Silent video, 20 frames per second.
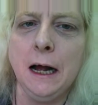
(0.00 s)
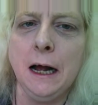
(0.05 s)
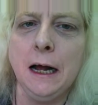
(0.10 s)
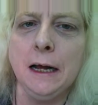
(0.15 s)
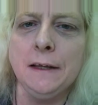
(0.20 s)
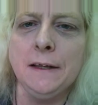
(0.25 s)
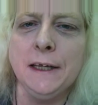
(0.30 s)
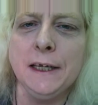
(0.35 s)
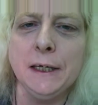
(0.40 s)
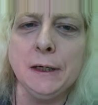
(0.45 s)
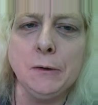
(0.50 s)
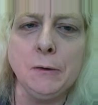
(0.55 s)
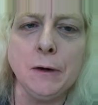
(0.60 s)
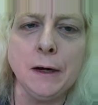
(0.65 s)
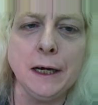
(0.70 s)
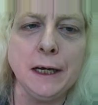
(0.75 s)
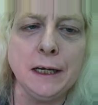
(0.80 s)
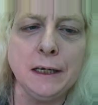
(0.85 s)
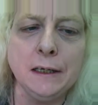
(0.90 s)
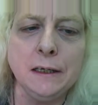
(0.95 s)
I think you're
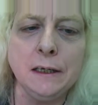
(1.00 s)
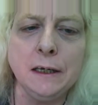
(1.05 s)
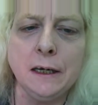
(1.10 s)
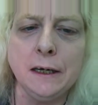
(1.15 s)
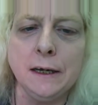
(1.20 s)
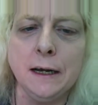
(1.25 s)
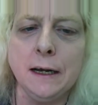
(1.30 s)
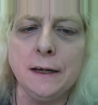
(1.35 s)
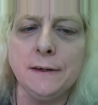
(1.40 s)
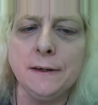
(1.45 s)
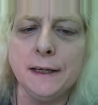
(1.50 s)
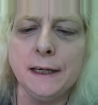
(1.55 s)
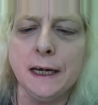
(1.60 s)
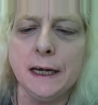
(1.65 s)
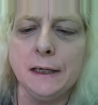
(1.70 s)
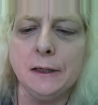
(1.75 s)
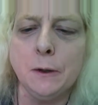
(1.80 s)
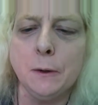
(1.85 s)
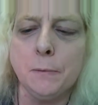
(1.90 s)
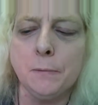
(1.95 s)
right. I, I think
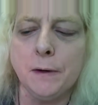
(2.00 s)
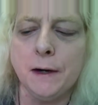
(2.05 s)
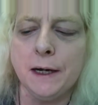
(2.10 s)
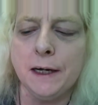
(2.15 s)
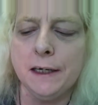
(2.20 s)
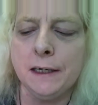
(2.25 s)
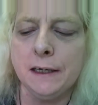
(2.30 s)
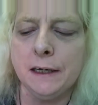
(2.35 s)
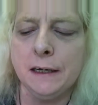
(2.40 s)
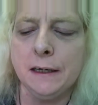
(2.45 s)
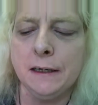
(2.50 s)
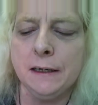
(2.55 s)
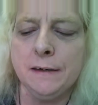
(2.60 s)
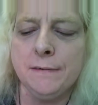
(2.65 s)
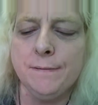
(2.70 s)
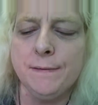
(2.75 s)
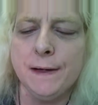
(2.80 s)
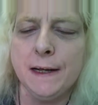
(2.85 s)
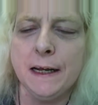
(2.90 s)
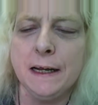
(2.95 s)
I know I'm right. And
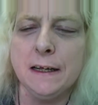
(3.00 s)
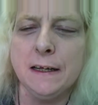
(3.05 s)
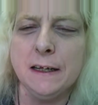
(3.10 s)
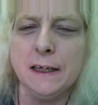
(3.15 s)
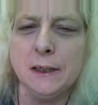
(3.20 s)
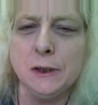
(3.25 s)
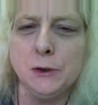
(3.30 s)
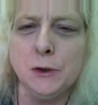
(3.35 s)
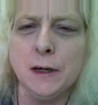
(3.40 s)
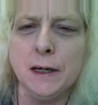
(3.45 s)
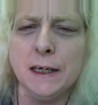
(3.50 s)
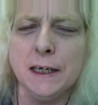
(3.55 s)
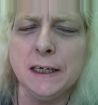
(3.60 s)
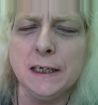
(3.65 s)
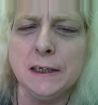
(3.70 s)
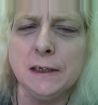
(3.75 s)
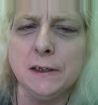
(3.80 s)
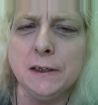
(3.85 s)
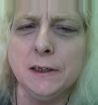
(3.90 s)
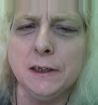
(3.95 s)
if we had electronic,
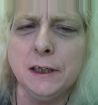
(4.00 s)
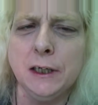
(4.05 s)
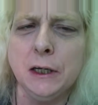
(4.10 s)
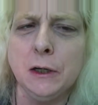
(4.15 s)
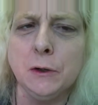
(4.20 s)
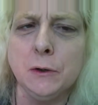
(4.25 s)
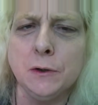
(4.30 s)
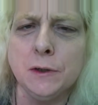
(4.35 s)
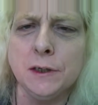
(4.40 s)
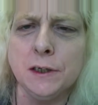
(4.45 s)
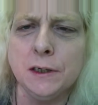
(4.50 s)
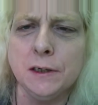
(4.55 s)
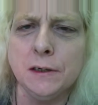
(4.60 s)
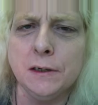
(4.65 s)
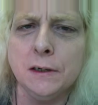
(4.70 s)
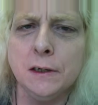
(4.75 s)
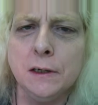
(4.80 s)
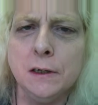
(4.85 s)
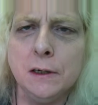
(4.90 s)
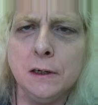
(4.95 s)
you know,
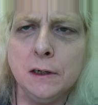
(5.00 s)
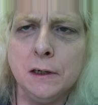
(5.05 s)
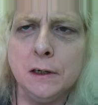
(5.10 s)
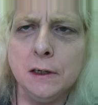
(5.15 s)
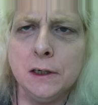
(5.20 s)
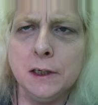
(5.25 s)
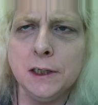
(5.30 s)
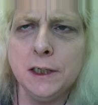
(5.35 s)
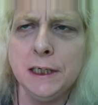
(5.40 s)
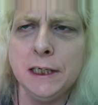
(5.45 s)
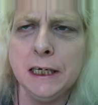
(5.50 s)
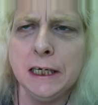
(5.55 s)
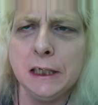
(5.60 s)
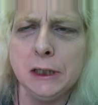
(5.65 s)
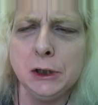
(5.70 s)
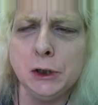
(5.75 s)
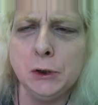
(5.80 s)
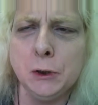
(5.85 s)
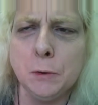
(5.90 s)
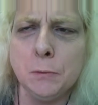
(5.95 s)
xenon
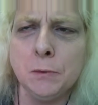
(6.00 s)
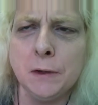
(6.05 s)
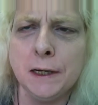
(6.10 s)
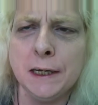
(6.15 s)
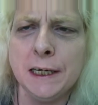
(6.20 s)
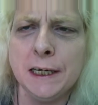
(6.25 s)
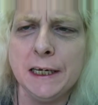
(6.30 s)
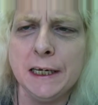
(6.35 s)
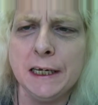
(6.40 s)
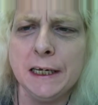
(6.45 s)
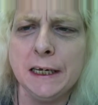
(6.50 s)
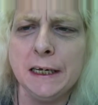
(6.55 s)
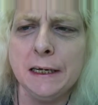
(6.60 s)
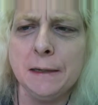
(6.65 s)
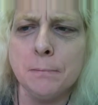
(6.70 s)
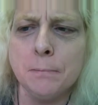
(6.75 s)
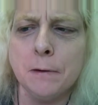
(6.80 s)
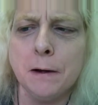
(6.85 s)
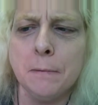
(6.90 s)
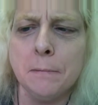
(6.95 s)
strobe lighting, and it,
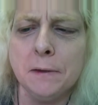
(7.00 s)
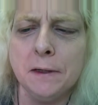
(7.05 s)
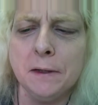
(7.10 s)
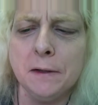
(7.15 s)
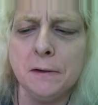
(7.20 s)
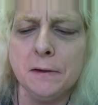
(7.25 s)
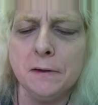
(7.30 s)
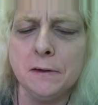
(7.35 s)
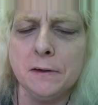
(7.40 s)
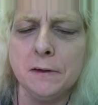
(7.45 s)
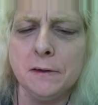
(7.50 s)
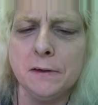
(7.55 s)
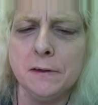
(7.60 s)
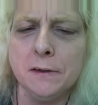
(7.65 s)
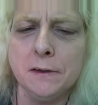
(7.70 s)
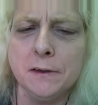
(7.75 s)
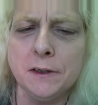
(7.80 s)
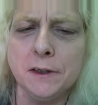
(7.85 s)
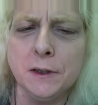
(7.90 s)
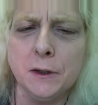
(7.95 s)
it probably the
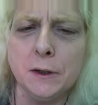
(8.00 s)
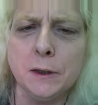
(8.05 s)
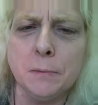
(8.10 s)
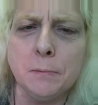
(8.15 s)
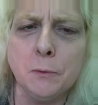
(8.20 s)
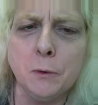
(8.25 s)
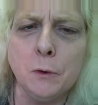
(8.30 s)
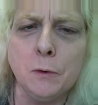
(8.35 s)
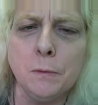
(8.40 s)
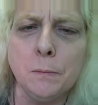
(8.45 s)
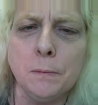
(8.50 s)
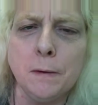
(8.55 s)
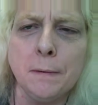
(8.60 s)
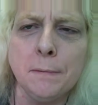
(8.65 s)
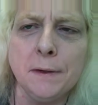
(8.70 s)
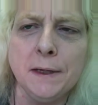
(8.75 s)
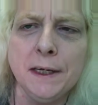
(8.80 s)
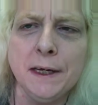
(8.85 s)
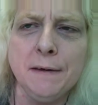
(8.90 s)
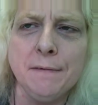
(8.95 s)
the circuit board will
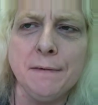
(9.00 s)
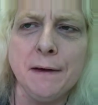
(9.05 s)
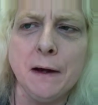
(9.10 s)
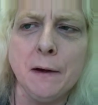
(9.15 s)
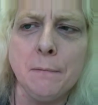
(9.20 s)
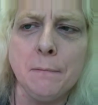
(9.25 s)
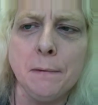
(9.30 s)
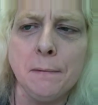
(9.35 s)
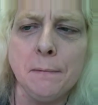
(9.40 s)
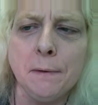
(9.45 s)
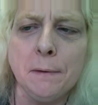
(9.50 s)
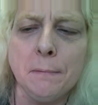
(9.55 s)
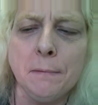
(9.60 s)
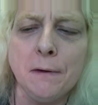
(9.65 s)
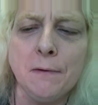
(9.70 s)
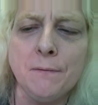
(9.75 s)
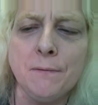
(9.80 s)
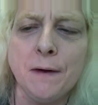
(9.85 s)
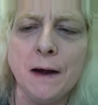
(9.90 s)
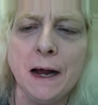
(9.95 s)
probably give out maybe
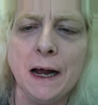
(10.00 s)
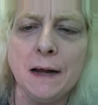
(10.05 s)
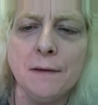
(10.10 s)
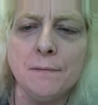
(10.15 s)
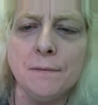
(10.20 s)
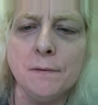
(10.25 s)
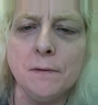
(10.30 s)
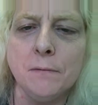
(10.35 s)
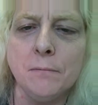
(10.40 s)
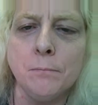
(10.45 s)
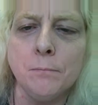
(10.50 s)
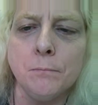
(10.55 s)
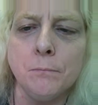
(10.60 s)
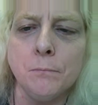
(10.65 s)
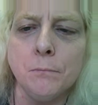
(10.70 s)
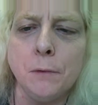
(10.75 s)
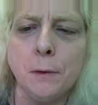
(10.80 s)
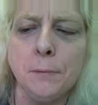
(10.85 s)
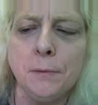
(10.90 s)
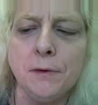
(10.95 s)
about five,
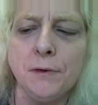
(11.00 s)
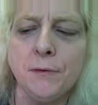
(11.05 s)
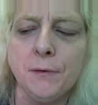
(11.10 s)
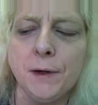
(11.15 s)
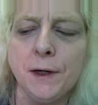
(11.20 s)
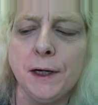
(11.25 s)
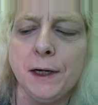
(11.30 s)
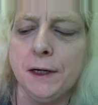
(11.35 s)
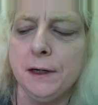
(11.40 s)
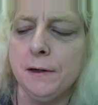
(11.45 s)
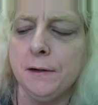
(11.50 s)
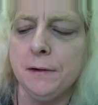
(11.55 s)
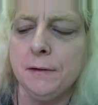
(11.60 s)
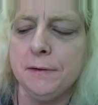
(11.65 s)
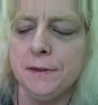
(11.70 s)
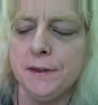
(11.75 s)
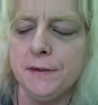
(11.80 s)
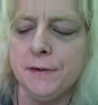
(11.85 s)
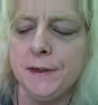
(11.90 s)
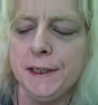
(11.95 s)
maybe three,
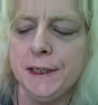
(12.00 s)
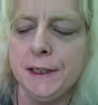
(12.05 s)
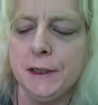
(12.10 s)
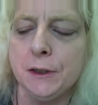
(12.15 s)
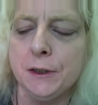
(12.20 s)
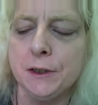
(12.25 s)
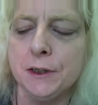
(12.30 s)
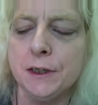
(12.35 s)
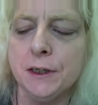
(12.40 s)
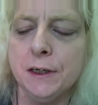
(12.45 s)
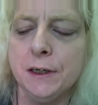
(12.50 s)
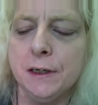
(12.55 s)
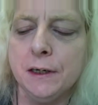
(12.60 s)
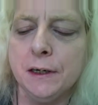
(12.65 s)
maybe three years.